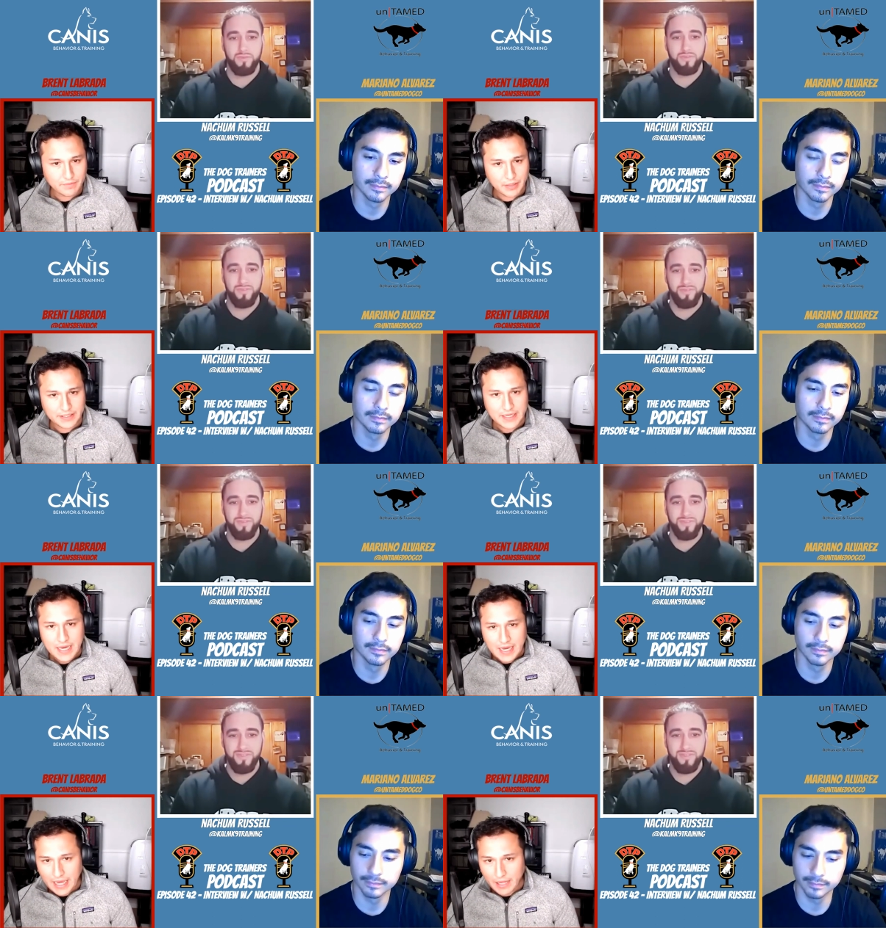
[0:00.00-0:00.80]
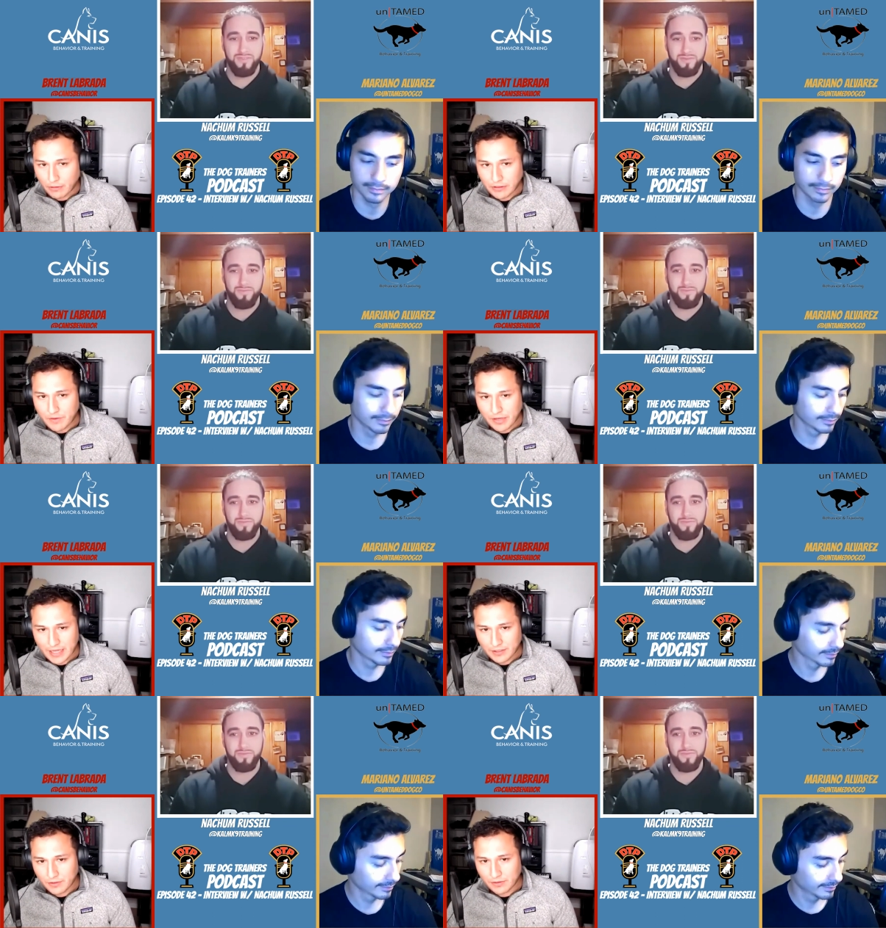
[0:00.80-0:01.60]
Speaker 1: But yeah, those of you
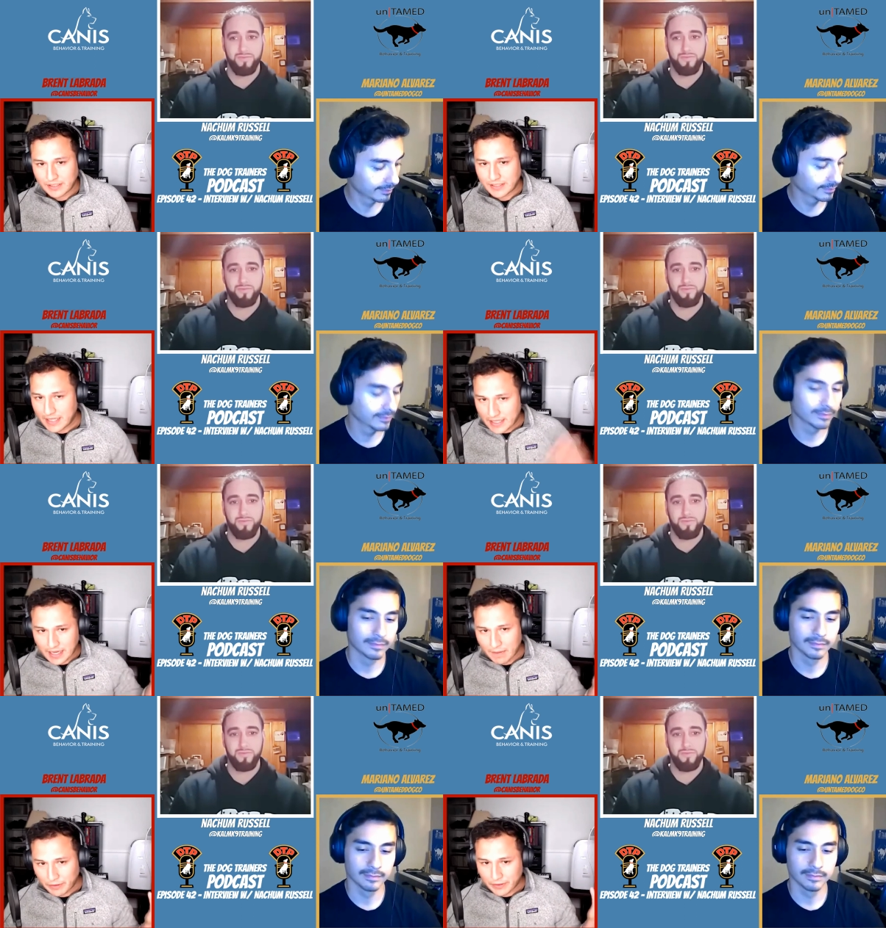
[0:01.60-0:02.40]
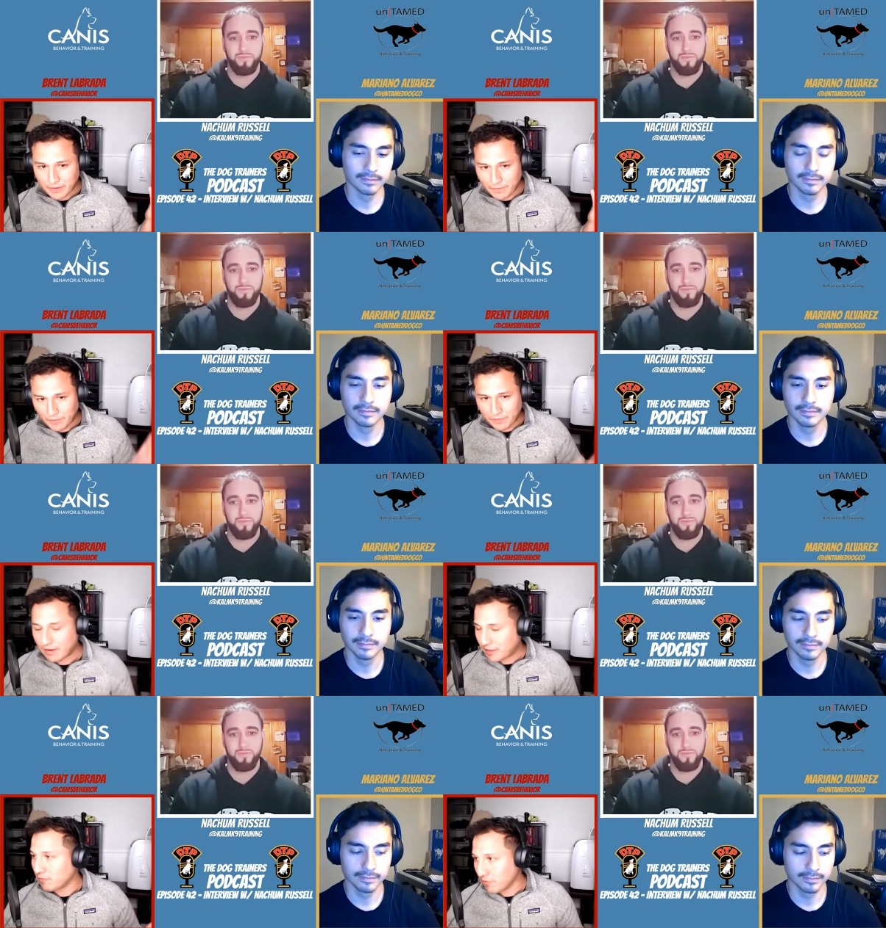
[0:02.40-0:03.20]
guys who are listening to this episode, if you
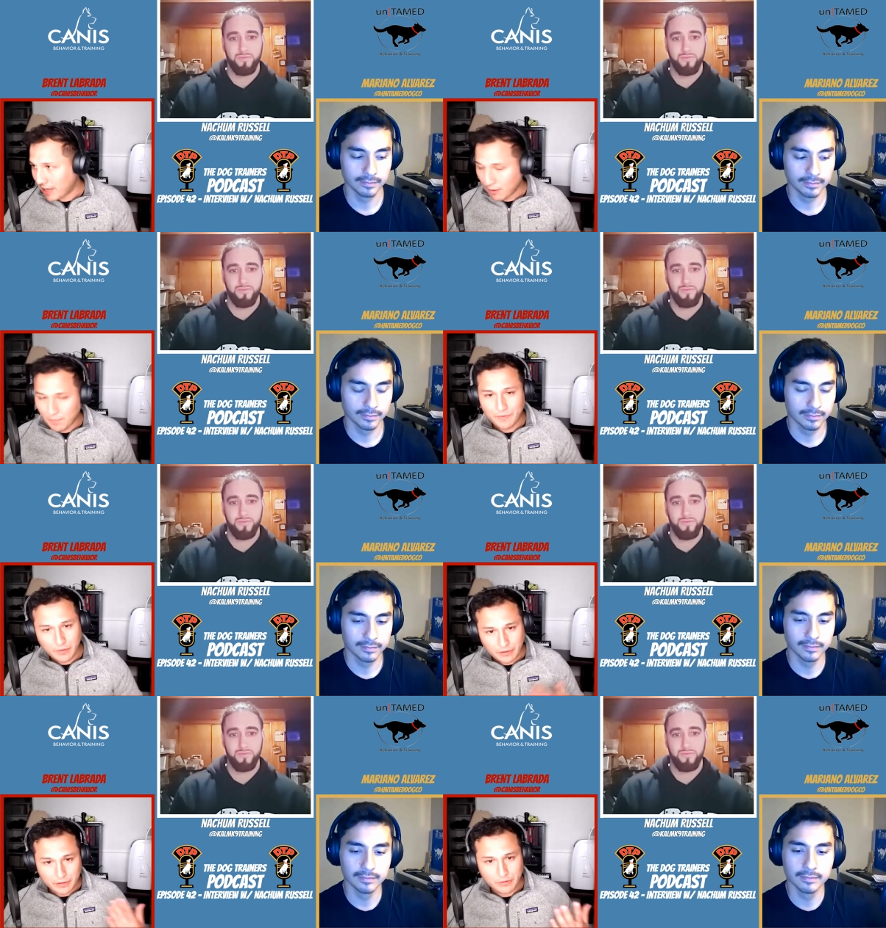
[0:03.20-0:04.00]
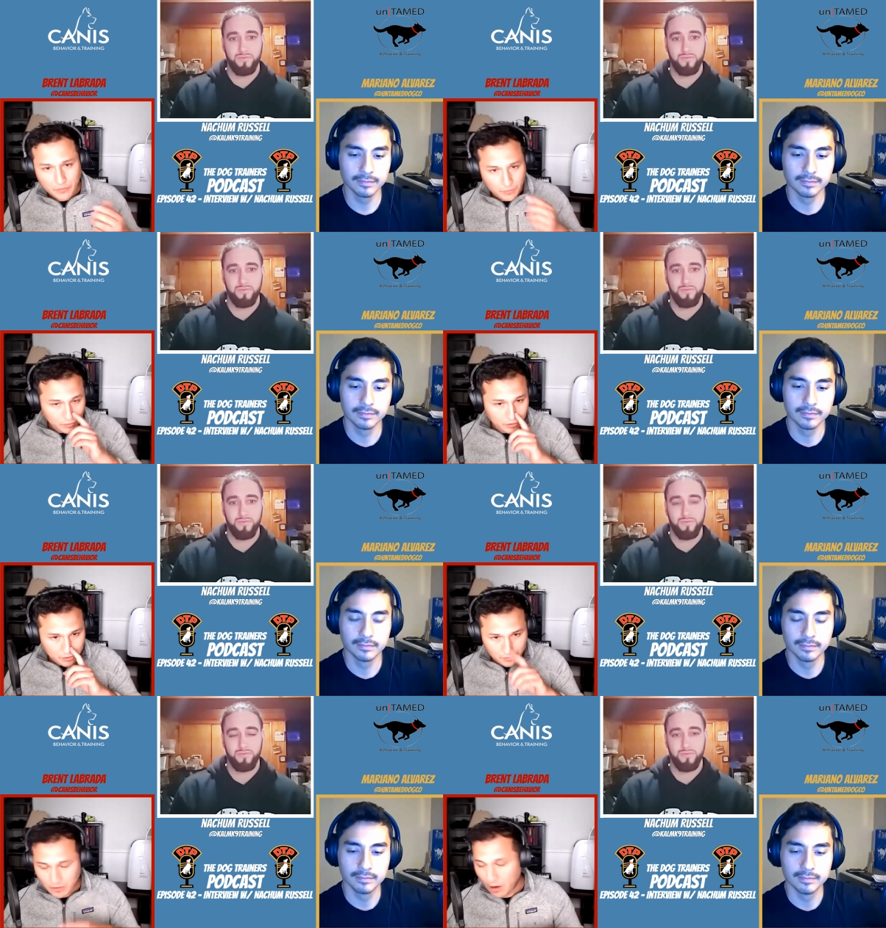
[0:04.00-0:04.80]
found it helpful or useful, or
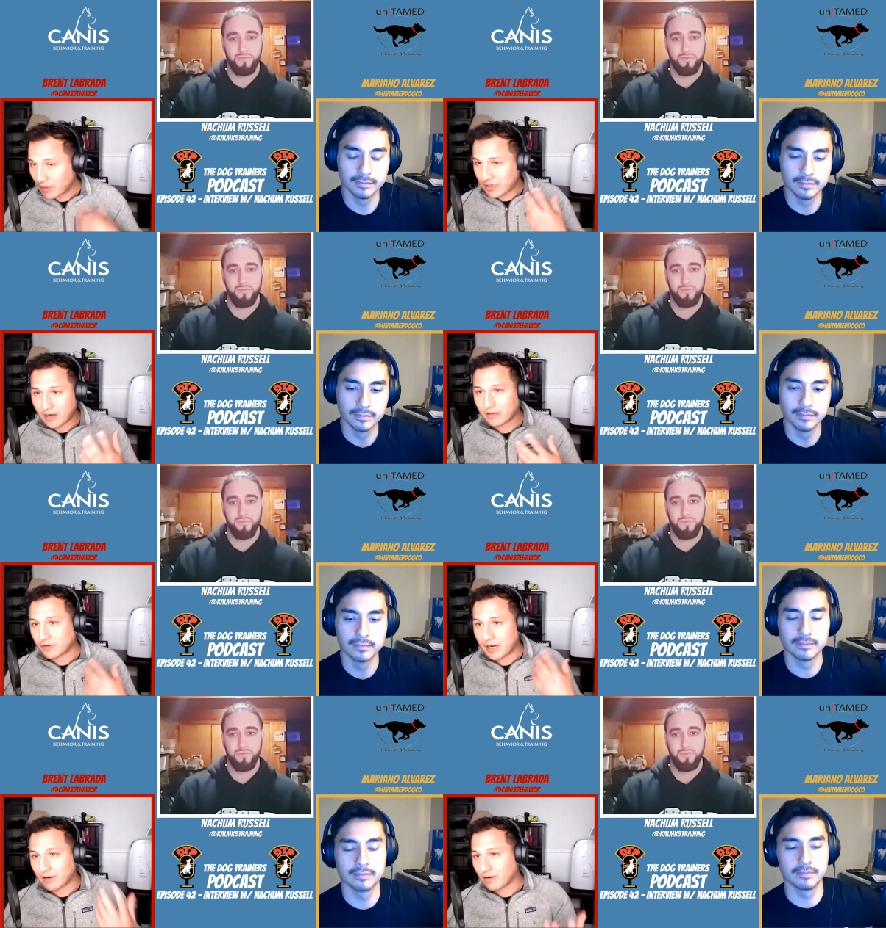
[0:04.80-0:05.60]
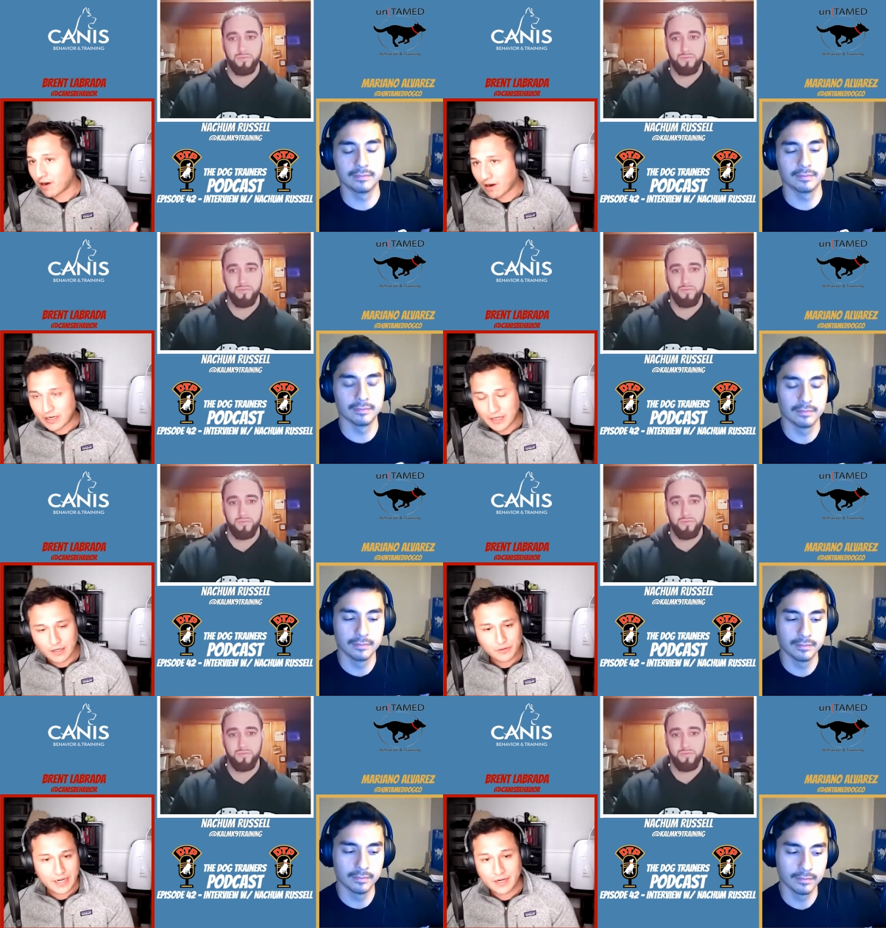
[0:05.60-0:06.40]
you know a dog trainer or are a dog
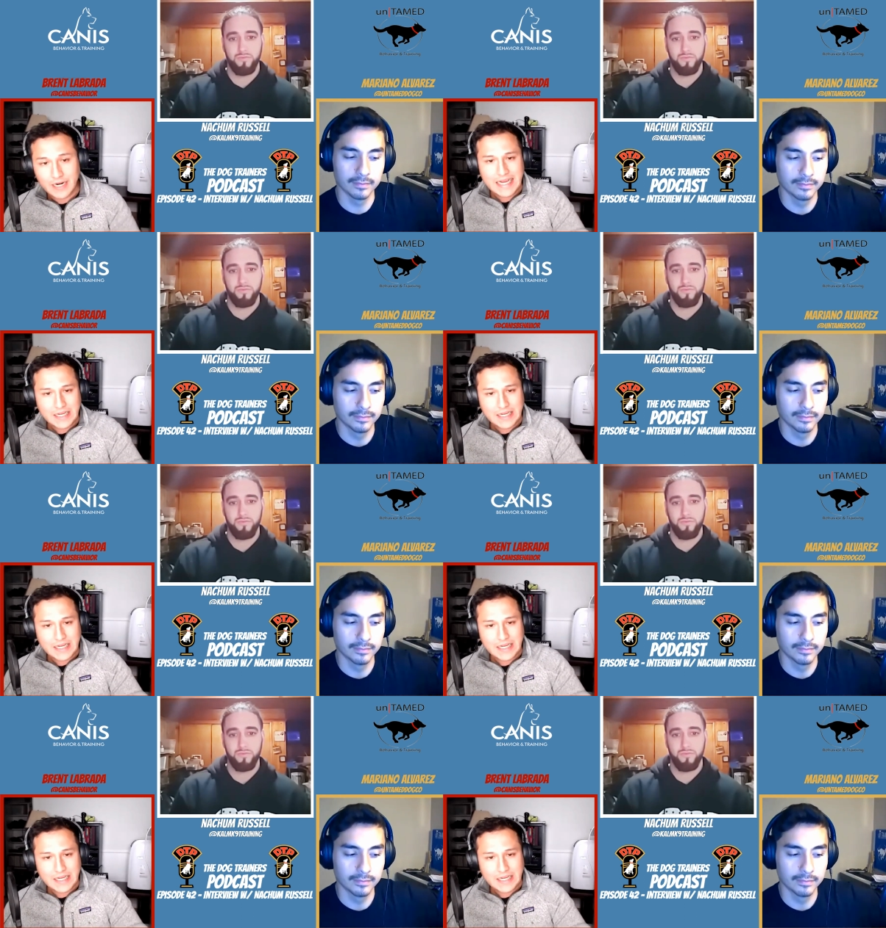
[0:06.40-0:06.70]
trainer,